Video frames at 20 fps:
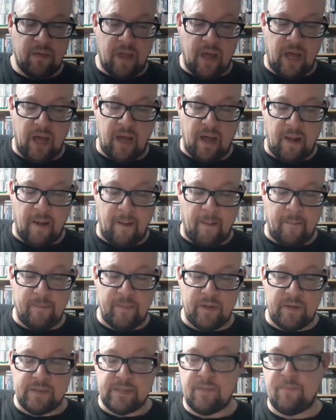uh,
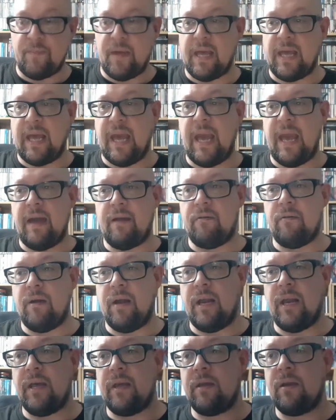that was a big hit
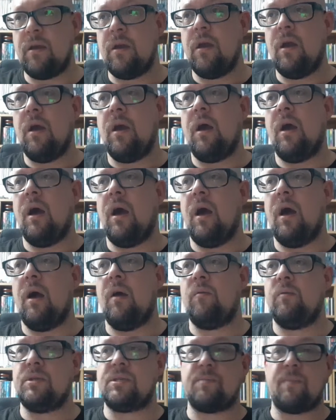really uh,
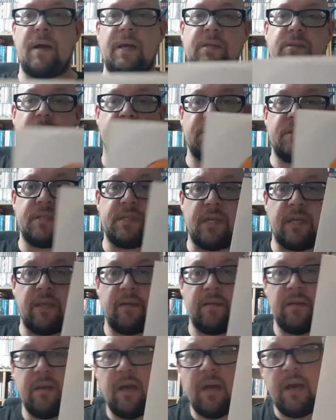was space oddity
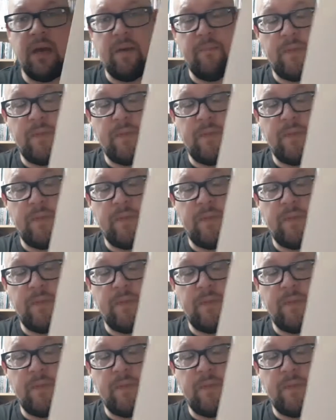um,